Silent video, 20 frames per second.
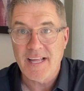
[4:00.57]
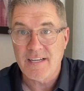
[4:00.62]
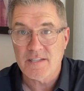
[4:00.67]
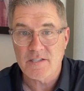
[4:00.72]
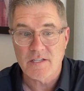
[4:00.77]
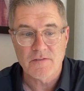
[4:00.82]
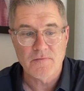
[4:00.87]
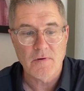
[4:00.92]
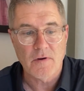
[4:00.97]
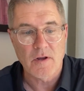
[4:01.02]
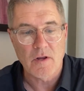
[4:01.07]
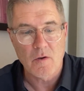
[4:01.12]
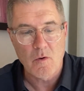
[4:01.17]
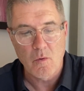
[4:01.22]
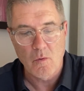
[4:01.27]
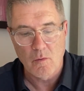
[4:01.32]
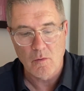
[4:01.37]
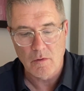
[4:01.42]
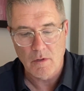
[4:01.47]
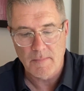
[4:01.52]
else that's very
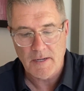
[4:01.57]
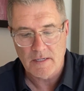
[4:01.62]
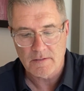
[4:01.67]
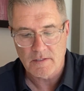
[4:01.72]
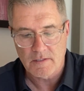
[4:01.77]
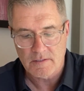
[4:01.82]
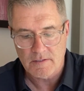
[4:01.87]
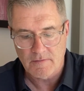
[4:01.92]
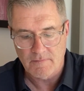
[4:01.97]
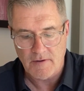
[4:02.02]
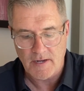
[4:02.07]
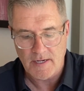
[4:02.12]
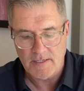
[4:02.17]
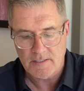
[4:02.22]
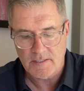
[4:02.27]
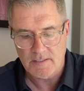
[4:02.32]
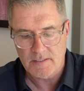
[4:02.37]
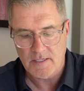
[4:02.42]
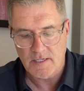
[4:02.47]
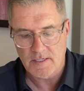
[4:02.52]
cool about this
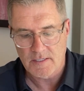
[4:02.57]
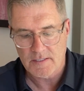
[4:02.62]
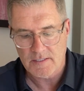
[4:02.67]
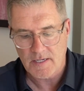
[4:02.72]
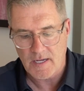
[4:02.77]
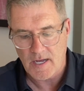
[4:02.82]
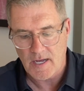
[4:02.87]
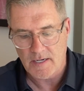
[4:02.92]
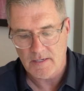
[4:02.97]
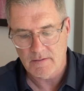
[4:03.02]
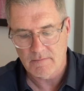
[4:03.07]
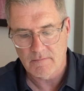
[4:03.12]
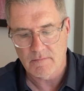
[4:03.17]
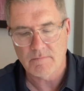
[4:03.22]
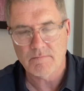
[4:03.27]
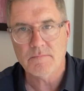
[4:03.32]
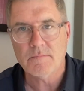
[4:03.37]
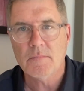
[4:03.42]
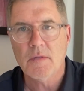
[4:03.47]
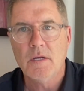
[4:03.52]
device is that it's got
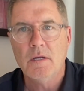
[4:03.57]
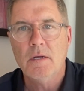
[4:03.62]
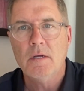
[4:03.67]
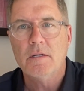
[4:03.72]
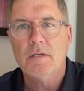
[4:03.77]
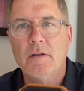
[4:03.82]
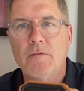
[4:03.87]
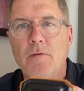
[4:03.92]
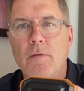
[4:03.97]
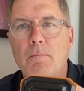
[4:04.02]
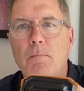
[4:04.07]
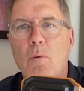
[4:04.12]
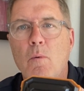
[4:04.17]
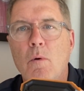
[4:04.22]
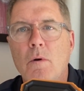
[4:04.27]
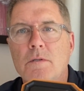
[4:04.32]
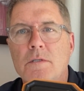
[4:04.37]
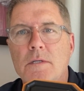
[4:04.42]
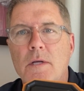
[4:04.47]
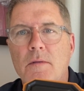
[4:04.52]
different
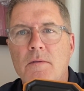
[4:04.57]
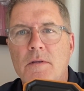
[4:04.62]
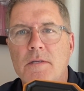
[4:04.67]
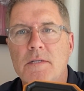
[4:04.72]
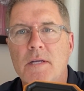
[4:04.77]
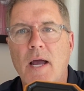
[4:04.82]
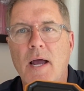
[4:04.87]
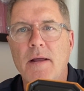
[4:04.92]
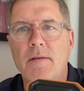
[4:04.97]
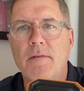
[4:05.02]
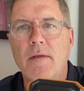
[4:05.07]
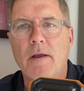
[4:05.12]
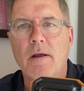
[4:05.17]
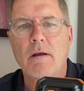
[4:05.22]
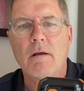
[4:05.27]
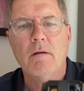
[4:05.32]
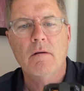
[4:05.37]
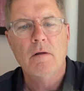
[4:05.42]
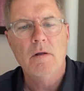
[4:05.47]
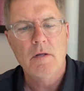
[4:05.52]
ports on the side
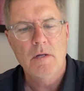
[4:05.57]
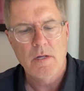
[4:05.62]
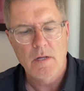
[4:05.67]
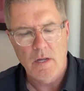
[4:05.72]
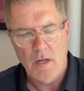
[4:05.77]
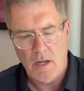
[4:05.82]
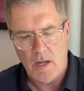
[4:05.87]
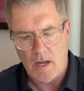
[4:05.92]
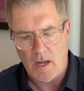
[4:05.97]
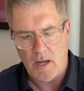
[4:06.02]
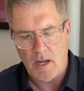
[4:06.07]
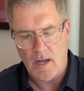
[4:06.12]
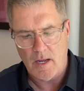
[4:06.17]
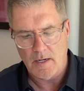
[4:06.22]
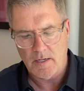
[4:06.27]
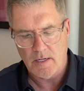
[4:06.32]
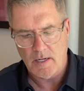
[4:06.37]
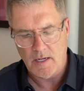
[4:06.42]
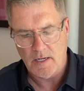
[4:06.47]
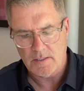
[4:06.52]
there.
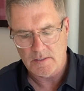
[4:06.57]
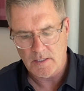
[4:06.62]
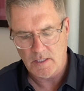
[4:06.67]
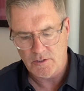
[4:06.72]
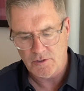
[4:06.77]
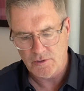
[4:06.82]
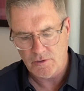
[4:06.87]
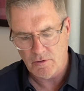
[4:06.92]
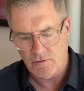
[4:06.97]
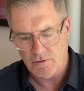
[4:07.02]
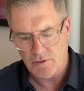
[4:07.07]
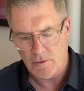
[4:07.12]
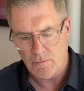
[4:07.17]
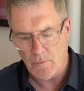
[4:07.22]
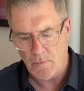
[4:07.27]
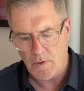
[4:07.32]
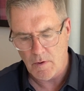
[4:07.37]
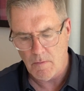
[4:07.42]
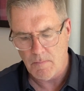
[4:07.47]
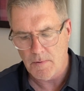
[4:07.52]
And as I showed you when
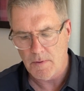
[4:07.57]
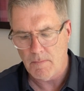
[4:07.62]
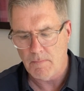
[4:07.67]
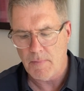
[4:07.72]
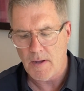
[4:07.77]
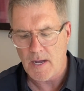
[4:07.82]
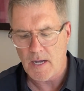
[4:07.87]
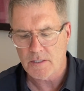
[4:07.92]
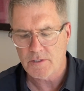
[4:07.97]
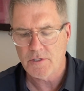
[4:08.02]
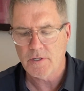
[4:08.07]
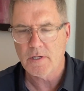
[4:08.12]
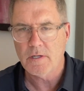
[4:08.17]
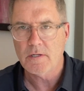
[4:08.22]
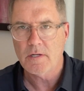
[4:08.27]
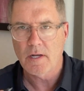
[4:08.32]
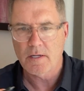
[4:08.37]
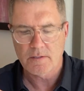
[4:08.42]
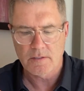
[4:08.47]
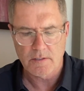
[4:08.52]
we opened the box, you can
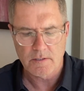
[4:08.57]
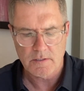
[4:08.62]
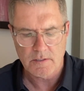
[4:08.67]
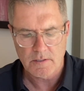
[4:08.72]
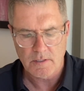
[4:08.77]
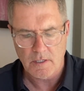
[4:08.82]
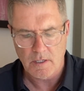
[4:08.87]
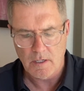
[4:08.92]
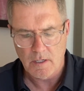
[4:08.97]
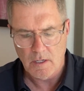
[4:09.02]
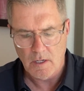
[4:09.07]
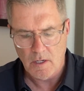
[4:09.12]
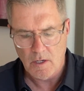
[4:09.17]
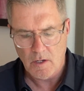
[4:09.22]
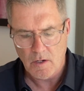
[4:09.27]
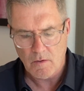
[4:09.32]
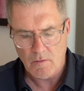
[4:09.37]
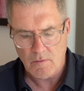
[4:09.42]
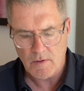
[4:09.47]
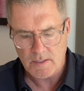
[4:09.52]
take this
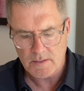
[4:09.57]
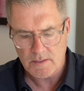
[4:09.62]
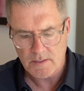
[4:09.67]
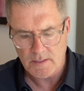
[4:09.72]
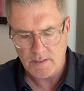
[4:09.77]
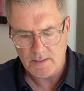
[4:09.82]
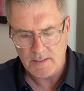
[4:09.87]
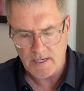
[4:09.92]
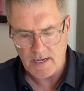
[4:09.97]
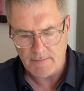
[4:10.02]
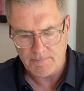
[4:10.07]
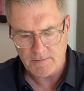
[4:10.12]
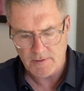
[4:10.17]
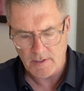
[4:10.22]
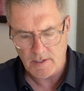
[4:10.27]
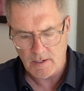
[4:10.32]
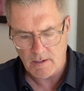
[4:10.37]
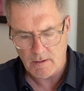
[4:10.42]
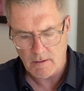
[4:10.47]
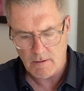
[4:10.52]
crescent adapter
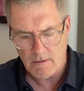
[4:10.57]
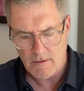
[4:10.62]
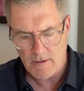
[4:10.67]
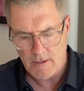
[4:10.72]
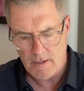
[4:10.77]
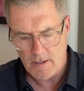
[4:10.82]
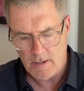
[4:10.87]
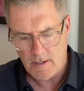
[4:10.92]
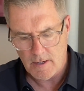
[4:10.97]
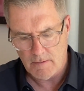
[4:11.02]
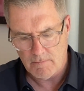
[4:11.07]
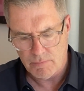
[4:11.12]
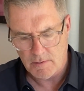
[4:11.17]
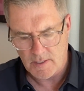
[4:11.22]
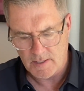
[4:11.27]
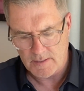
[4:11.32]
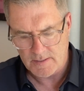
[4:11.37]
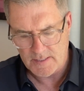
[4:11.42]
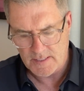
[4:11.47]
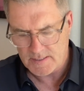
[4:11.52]
here and
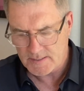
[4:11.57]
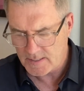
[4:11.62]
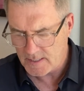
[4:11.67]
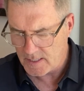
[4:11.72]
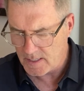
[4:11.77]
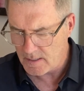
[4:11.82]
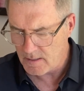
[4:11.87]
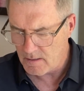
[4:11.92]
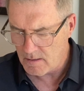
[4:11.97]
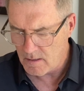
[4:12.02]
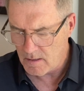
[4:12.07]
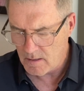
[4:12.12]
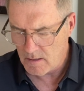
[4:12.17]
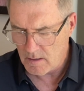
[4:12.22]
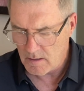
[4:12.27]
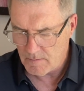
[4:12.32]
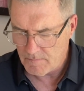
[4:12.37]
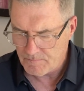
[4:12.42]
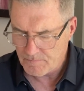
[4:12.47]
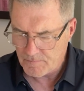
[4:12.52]
plug this in,
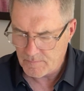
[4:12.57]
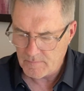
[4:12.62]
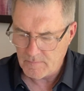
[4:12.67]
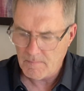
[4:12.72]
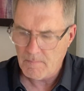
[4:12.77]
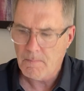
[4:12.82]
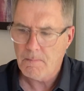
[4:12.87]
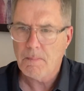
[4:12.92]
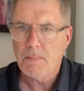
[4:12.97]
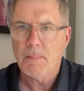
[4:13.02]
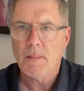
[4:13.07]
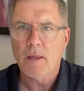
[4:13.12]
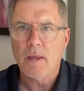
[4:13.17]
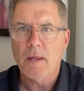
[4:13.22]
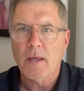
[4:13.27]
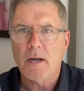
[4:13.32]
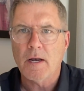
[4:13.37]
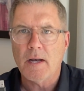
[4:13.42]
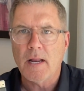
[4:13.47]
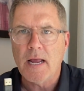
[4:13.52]

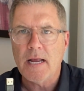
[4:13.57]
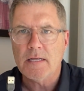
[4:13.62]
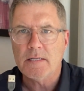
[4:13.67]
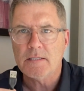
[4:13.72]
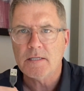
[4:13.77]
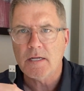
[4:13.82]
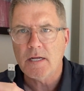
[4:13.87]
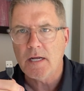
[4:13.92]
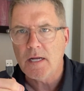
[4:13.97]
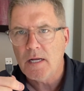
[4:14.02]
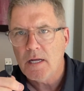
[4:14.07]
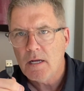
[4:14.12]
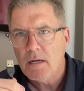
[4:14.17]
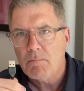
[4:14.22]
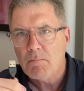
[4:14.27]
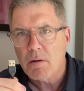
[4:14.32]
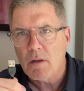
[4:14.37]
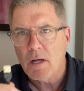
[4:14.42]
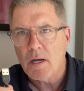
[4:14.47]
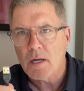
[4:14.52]
get an AC
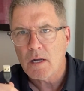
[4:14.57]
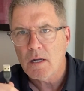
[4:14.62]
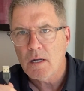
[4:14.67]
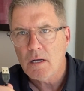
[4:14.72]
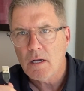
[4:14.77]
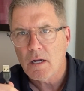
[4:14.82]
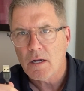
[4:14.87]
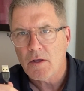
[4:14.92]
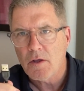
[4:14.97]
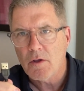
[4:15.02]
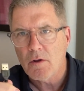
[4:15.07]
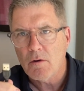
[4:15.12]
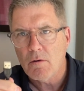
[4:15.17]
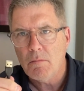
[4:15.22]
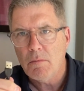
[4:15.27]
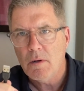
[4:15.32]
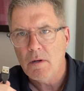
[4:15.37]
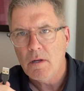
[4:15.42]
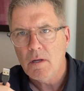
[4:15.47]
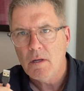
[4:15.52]
plug, a cube,